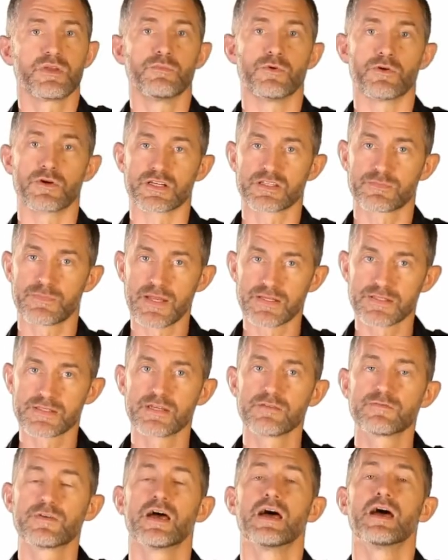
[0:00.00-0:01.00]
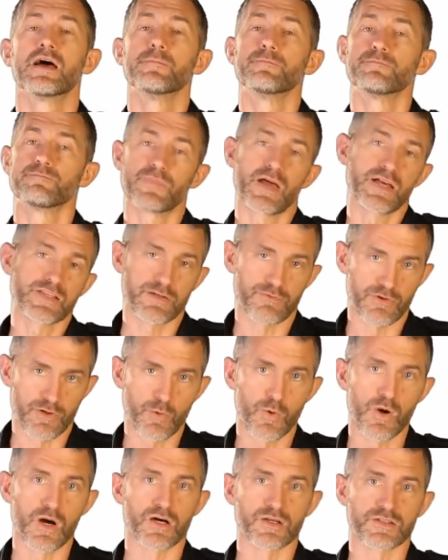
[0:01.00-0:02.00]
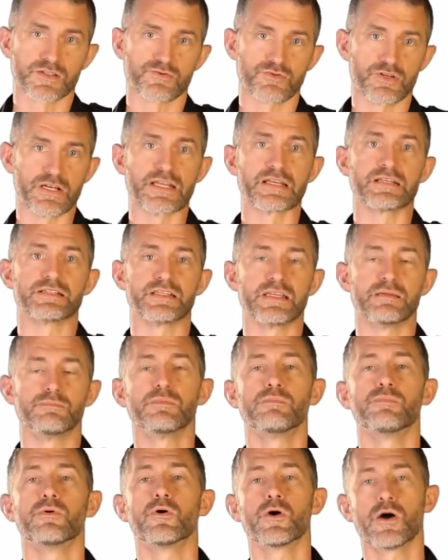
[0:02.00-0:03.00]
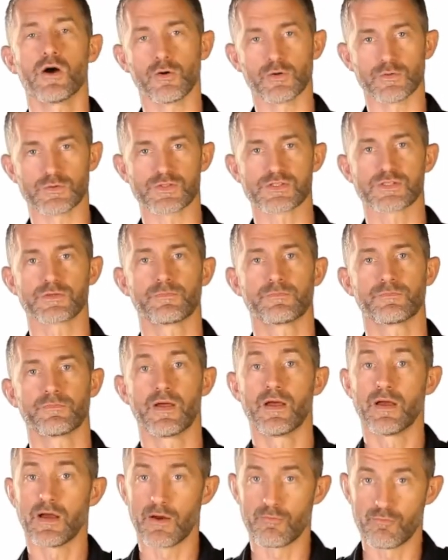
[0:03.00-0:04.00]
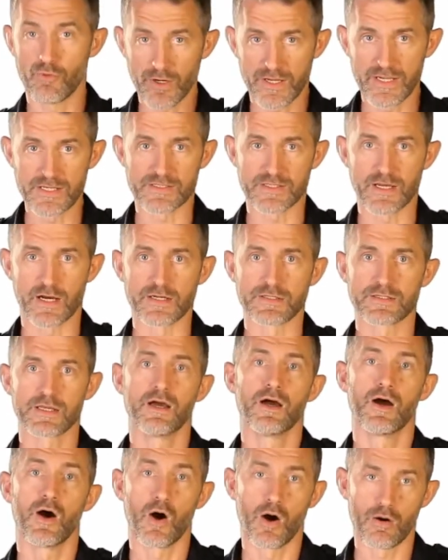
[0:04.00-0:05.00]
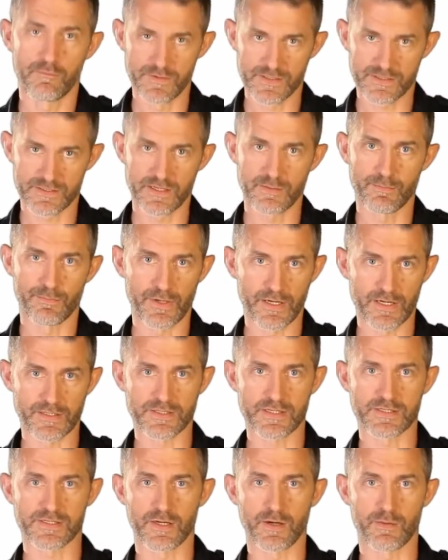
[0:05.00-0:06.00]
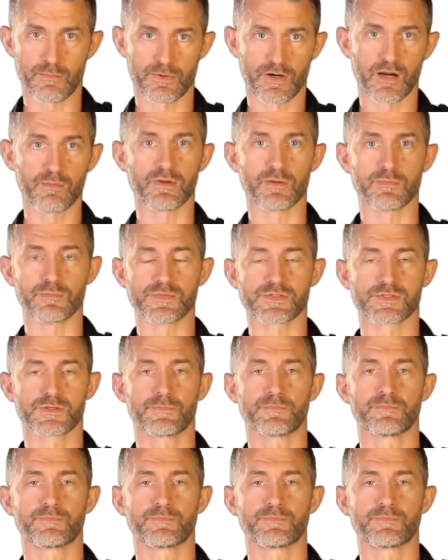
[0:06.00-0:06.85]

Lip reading: more expensive, as it requires drilling deep boreholes. A rocky site obviously brings its own problems.